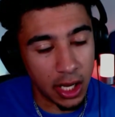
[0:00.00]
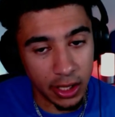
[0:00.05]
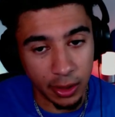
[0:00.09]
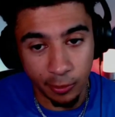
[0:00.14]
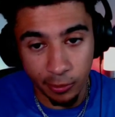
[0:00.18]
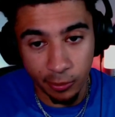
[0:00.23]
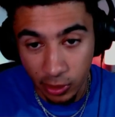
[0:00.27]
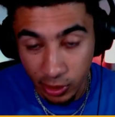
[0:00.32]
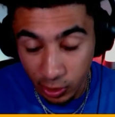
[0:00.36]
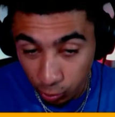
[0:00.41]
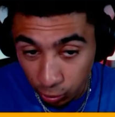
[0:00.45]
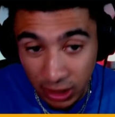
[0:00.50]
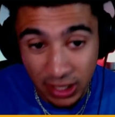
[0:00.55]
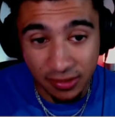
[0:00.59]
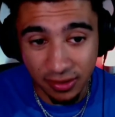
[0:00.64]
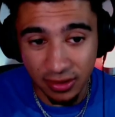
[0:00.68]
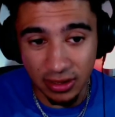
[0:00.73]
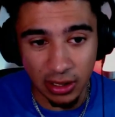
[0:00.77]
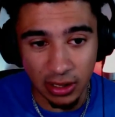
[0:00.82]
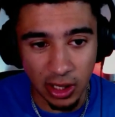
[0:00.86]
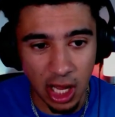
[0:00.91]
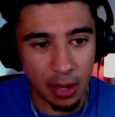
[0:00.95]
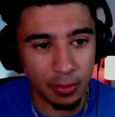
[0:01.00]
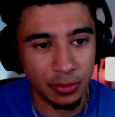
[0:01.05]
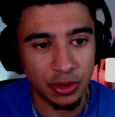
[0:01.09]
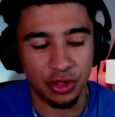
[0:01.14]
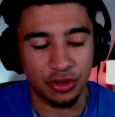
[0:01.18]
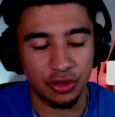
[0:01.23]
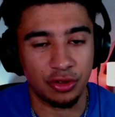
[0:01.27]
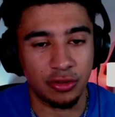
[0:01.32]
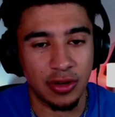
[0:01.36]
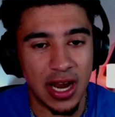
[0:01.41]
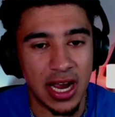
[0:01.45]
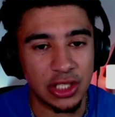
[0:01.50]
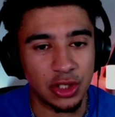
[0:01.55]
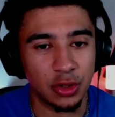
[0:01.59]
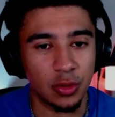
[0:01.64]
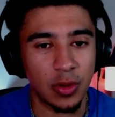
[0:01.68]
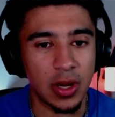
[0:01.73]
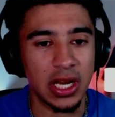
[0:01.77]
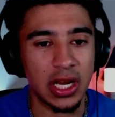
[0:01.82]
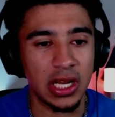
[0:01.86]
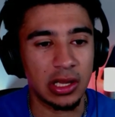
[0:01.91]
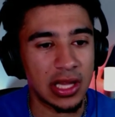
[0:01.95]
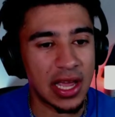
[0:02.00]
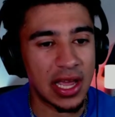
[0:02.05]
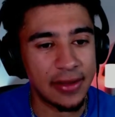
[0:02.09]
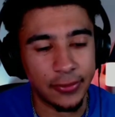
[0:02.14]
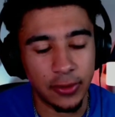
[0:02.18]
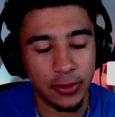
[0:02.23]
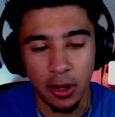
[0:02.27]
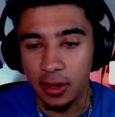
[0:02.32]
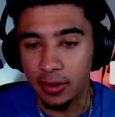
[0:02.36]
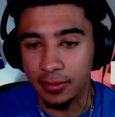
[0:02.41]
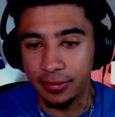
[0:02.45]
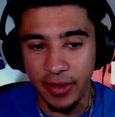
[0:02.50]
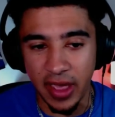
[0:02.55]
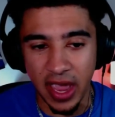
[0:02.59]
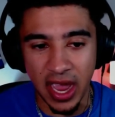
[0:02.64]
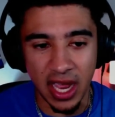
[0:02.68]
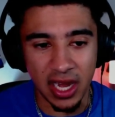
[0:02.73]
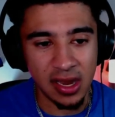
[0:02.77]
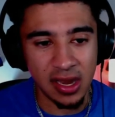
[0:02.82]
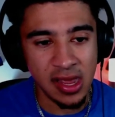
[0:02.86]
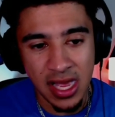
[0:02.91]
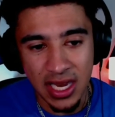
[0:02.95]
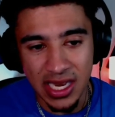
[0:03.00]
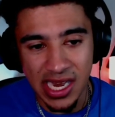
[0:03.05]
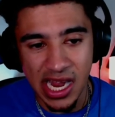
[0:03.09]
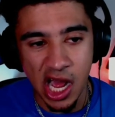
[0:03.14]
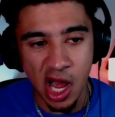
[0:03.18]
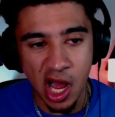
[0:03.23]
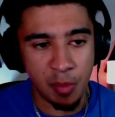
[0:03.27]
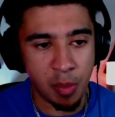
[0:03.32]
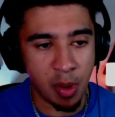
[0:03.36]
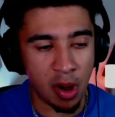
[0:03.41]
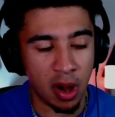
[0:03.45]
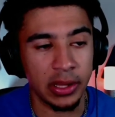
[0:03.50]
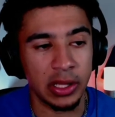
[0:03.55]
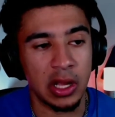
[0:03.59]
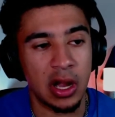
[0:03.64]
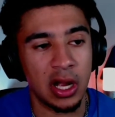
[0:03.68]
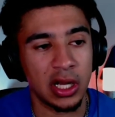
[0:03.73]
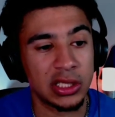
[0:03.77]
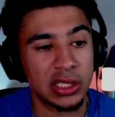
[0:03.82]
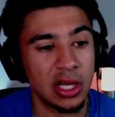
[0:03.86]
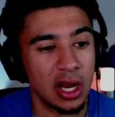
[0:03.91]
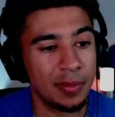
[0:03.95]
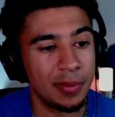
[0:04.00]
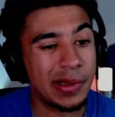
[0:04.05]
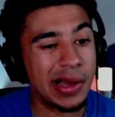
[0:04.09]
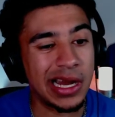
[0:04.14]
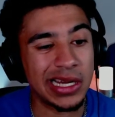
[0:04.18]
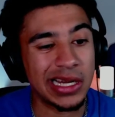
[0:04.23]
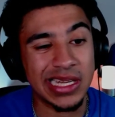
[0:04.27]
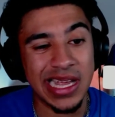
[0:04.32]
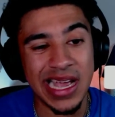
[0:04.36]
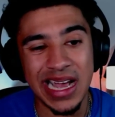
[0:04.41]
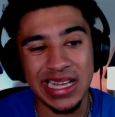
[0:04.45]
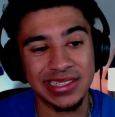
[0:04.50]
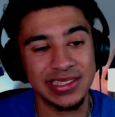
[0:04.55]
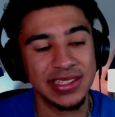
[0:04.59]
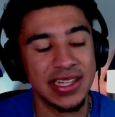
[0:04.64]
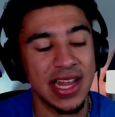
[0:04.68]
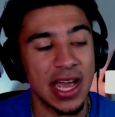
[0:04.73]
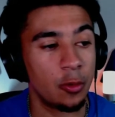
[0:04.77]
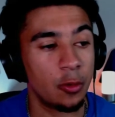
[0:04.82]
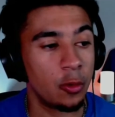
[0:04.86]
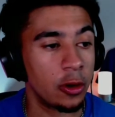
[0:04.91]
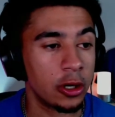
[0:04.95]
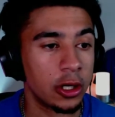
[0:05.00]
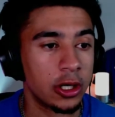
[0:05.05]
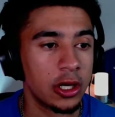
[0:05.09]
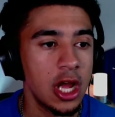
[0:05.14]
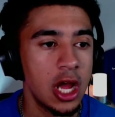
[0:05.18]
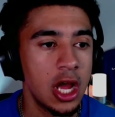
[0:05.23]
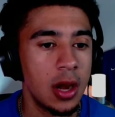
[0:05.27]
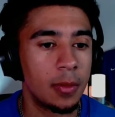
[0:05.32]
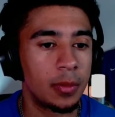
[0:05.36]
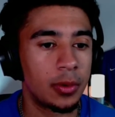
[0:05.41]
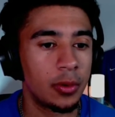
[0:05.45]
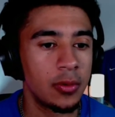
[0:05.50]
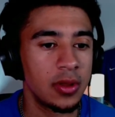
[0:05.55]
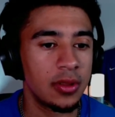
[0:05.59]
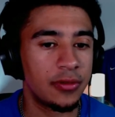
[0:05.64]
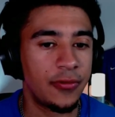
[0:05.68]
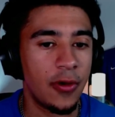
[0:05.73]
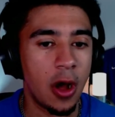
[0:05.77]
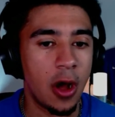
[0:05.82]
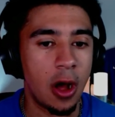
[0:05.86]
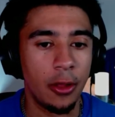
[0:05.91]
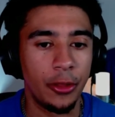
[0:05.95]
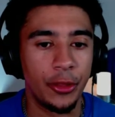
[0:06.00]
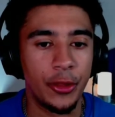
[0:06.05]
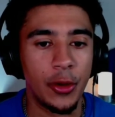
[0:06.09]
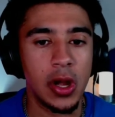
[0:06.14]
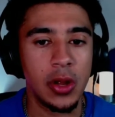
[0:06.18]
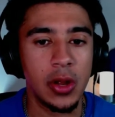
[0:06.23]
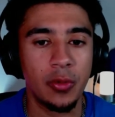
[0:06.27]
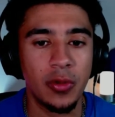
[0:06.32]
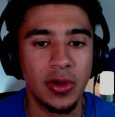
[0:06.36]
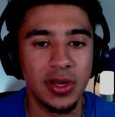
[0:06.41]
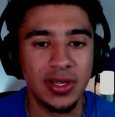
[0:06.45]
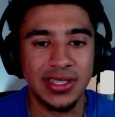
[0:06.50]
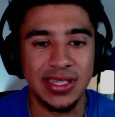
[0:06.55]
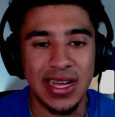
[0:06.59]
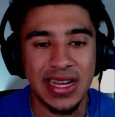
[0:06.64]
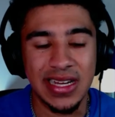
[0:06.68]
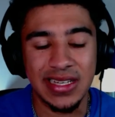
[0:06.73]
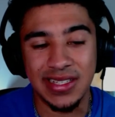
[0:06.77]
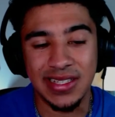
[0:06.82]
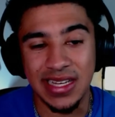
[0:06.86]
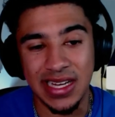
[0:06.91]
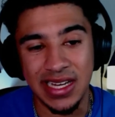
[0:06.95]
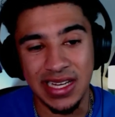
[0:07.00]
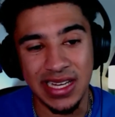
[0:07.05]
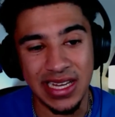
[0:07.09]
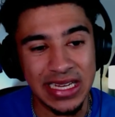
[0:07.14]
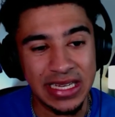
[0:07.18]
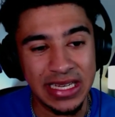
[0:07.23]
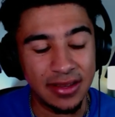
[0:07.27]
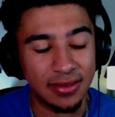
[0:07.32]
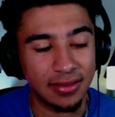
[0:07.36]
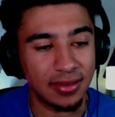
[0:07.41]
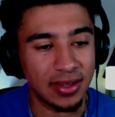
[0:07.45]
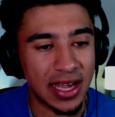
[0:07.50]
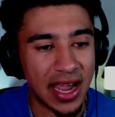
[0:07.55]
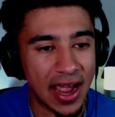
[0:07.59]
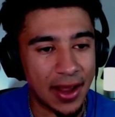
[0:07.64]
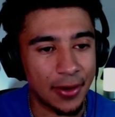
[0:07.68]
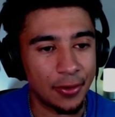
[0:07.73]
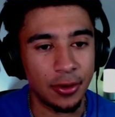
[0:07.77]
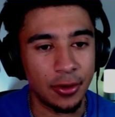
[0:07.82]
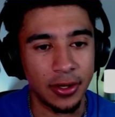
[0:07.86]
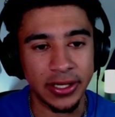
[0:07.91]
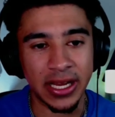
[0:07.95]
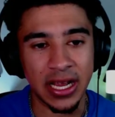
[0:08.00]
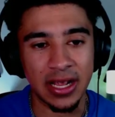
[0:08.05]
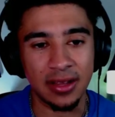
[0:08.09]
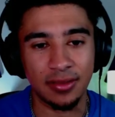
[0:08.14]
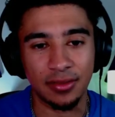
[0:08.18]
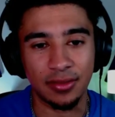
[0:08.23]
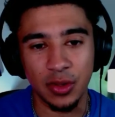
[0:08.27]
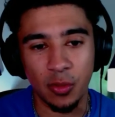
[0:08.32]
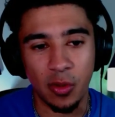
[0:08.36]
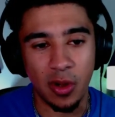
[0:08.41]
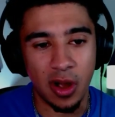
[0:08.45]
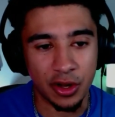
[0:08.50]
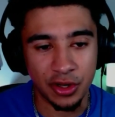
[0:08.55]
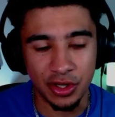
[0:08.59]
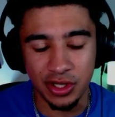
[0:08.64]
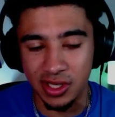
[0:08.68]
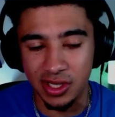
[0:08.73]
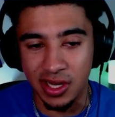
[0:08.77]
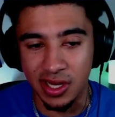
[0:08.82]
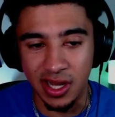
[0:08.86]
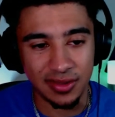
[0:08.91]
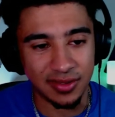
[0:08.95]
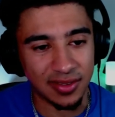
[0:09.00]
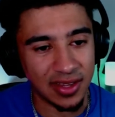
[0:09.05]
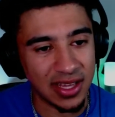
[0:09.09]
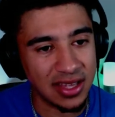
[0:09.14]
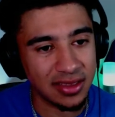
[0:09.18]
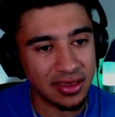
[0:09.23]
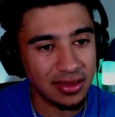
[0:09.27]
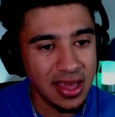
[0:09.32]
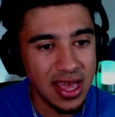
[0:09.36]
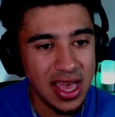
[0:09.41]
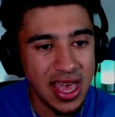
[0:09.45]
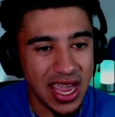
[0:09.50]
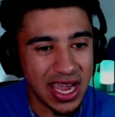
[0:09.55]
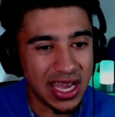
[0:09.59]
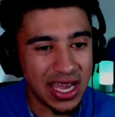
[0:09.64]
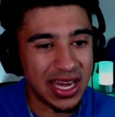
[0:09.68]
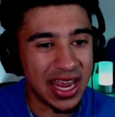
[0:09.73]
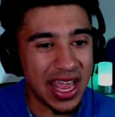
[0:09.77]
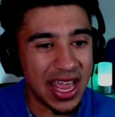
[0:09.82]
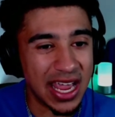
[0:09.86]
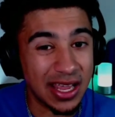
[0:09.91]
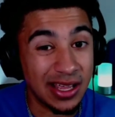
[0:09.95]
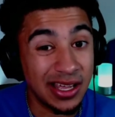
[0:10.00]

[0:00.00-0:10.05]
Recent alum, just graduated, lifelong fan, now a part of the Locked On Podcast Network. Bruins fall 31-19 in Seattle against the Washington Huskies in a